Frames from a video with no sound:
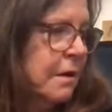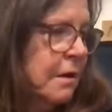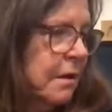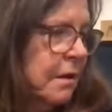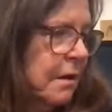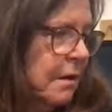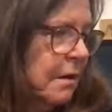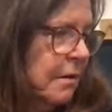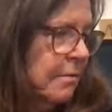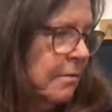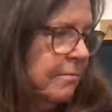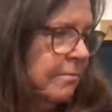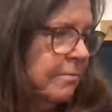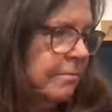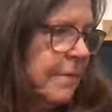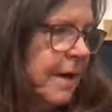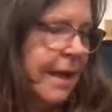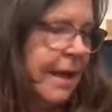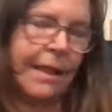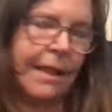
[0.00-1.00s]

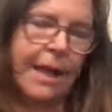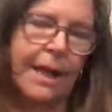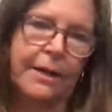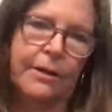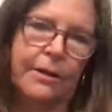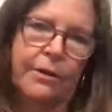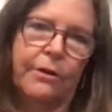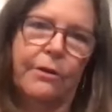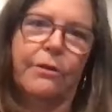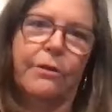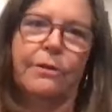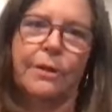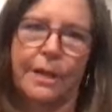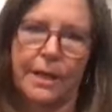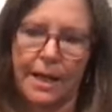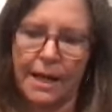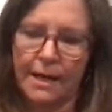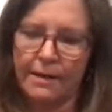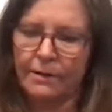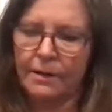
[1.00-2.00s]
I like her,
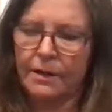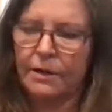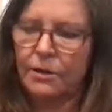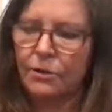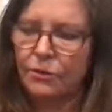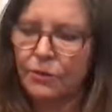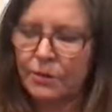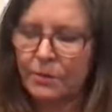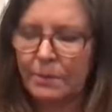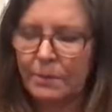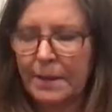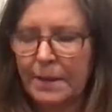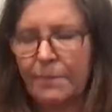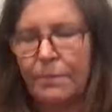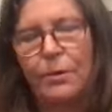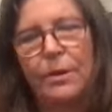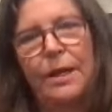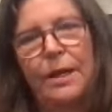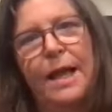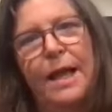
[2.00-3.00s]
and I knew some
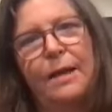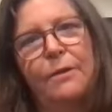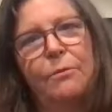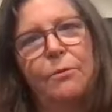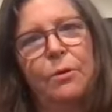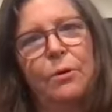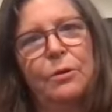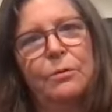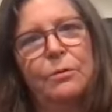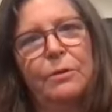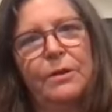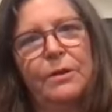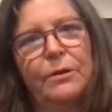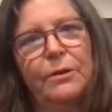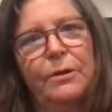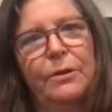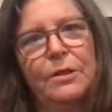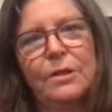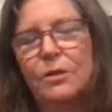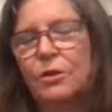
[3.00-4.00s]
people that had worked with
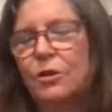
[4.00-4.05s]
her,